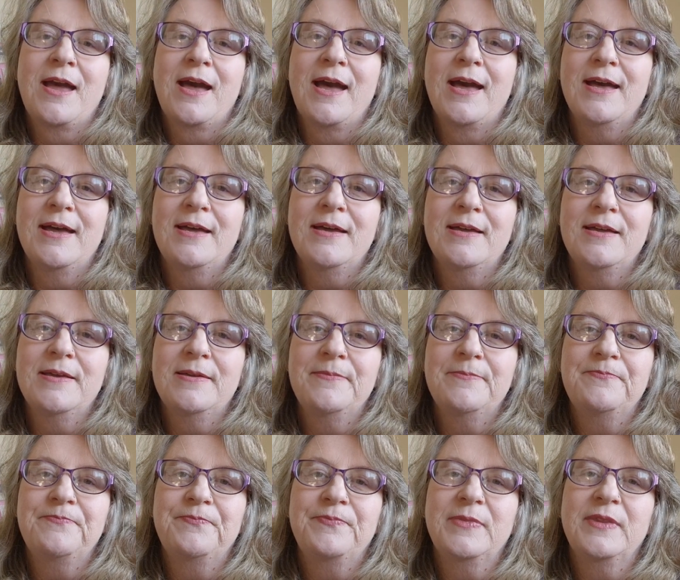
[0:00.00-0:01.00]
I
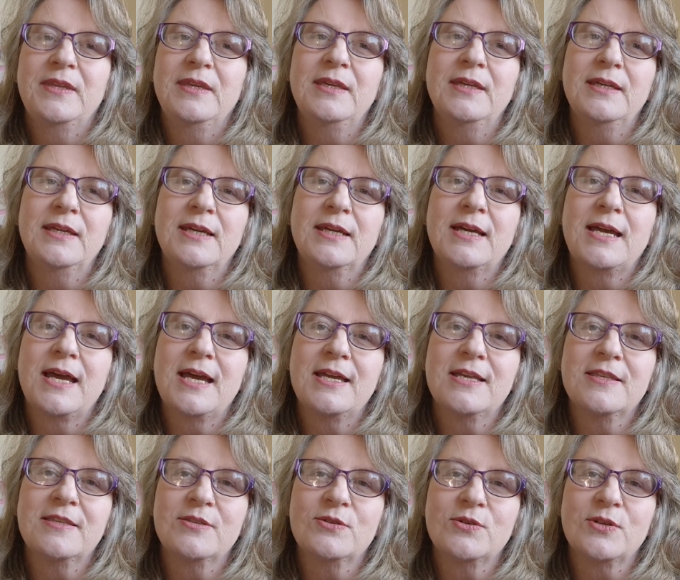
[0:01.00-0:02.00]

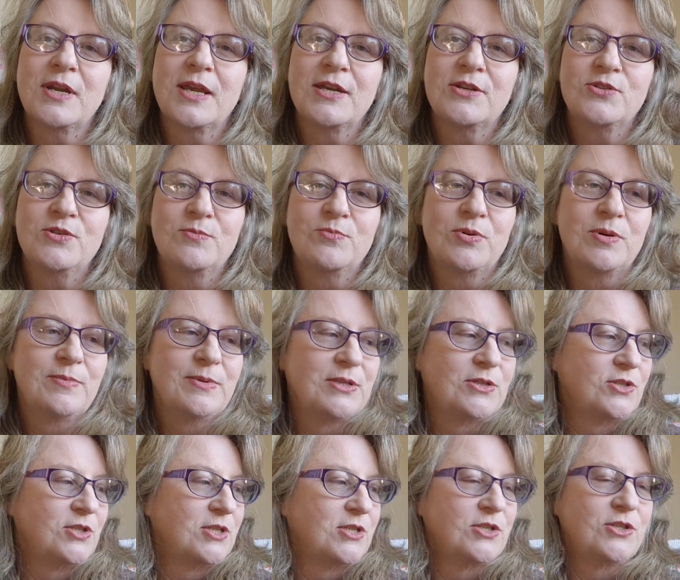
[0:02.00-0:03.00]
thought I should probably
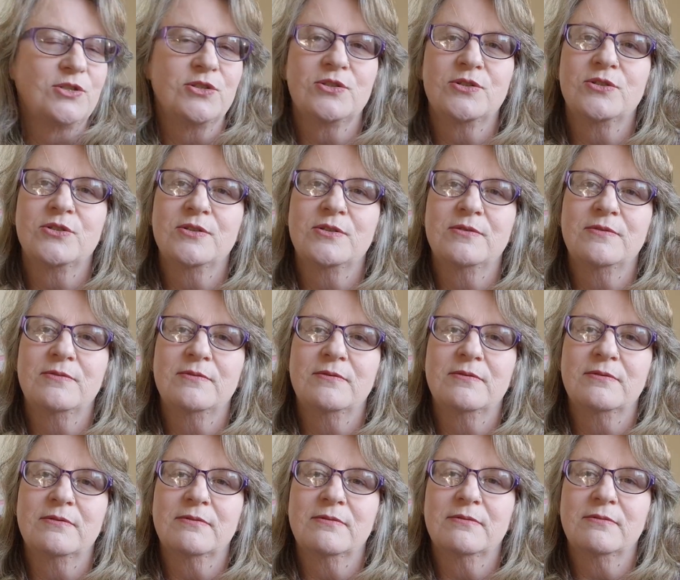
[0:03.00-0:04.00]
just do,
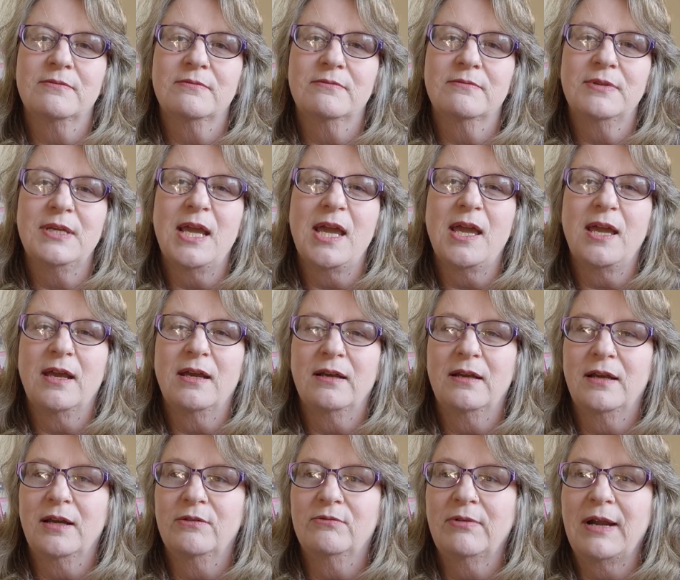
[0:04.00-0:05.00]

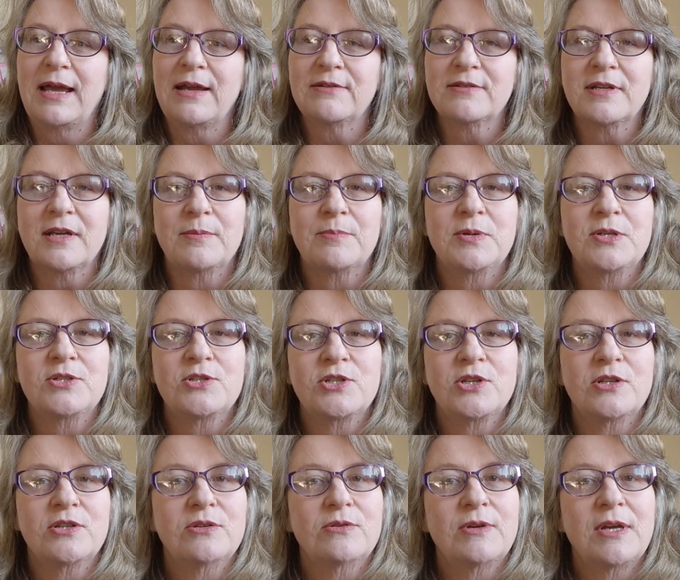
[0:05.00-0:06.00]
a roundup and
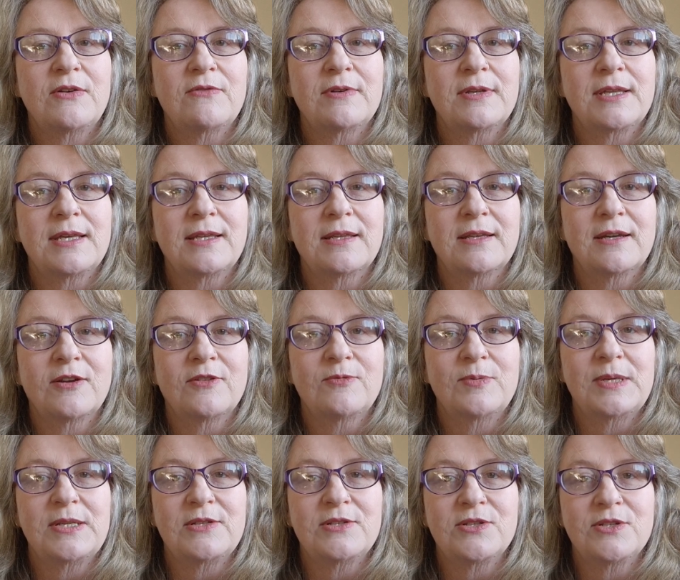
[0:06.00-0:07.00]
show you everything that I've
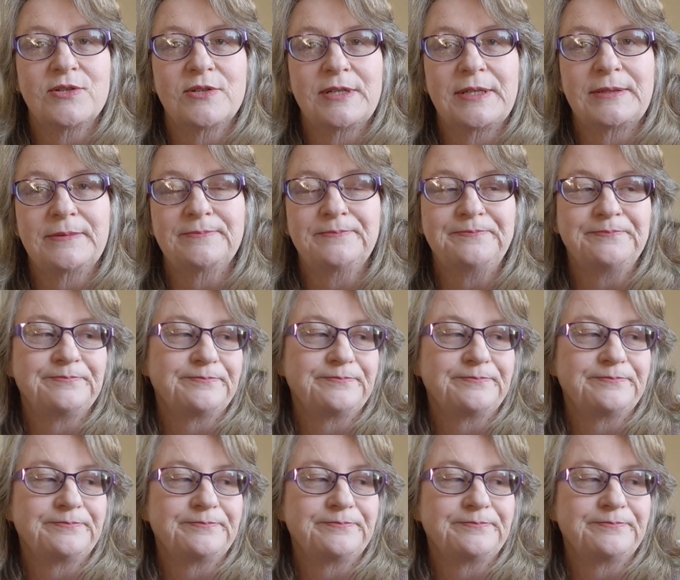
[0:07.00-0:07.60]
been doing.